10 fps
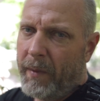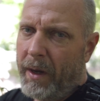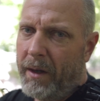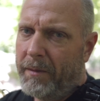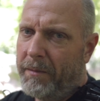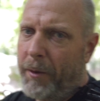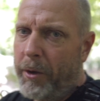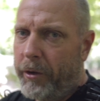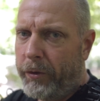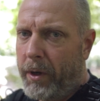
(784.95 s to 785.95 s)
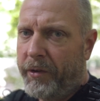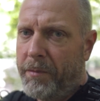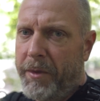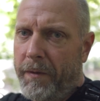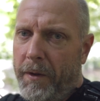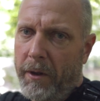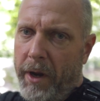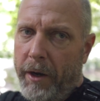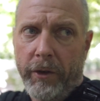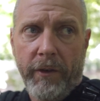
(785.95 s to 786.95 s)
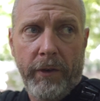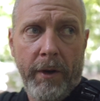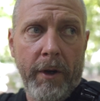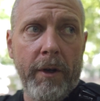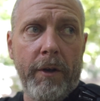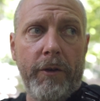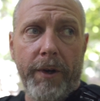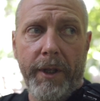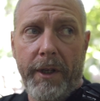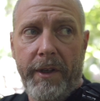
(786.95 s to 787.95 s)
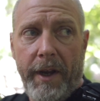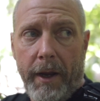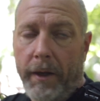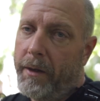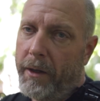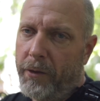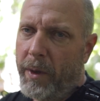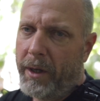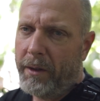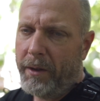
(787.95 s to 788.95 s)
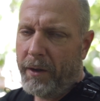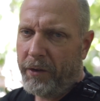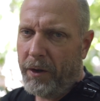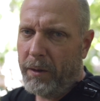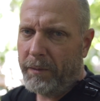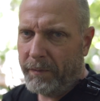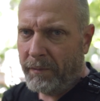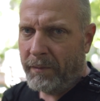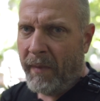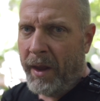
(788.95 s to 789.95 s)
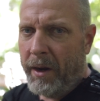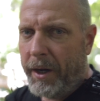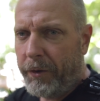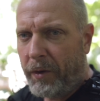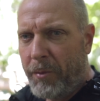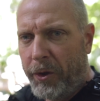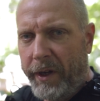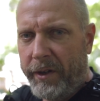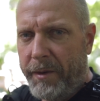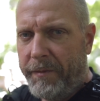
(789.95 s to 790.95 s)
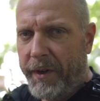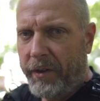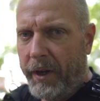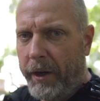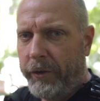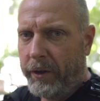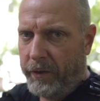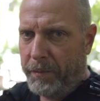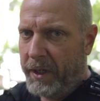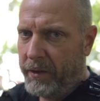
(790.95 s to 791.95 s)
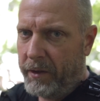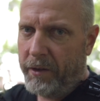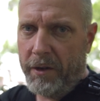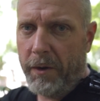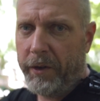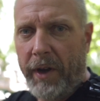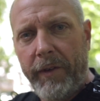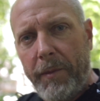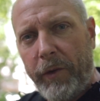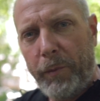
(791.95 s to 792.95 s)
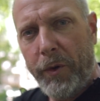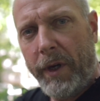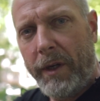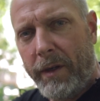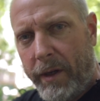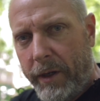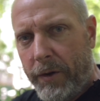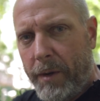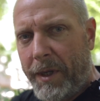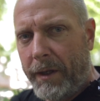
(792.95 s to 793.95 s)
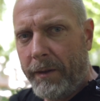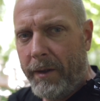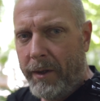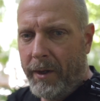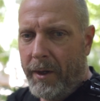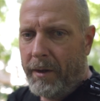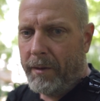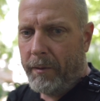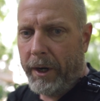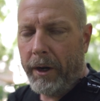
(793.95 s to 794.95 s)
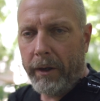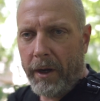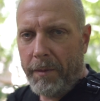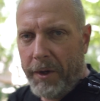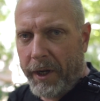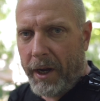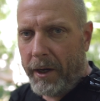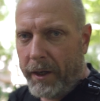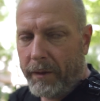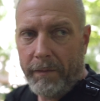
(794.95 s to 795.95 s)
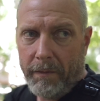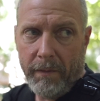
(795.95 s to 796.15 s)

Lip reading: I want to show off some beautiful locations during the day as well. So here's to more daytime investigations, because it doesn't always have to be spooky and creepy. We are communicating